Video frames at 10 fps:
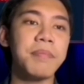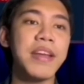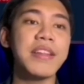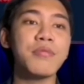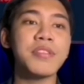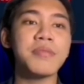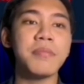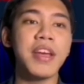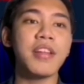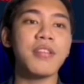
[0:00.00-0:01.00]
The painting was
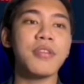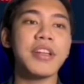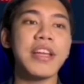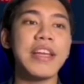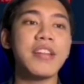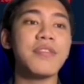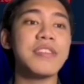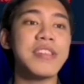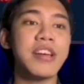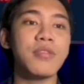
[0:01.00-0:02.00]
made during the heat of
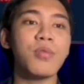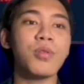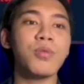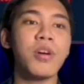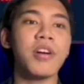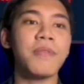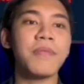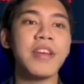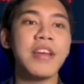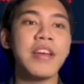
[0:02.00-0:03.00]
the Second World War.
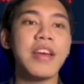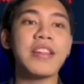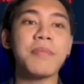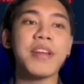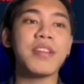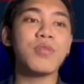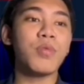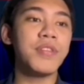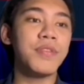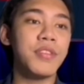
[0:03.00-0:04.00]
It depicted
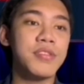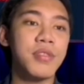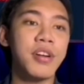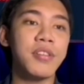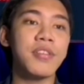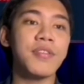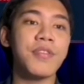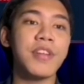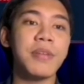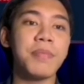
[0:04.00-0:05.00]
one of the struggles of the
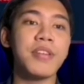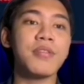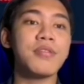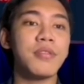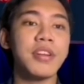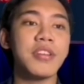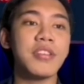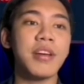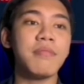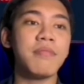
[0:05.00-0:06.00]
Filipinos during the
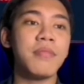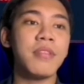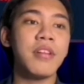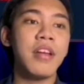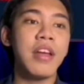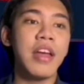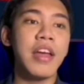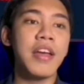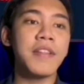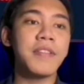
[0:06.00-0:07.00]
time,
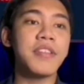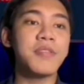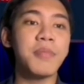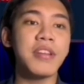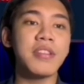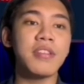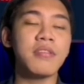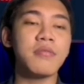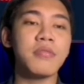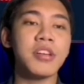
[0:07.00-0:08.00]
and this
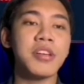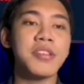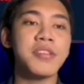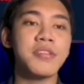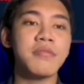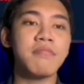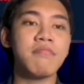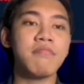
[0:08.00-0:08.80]
painting was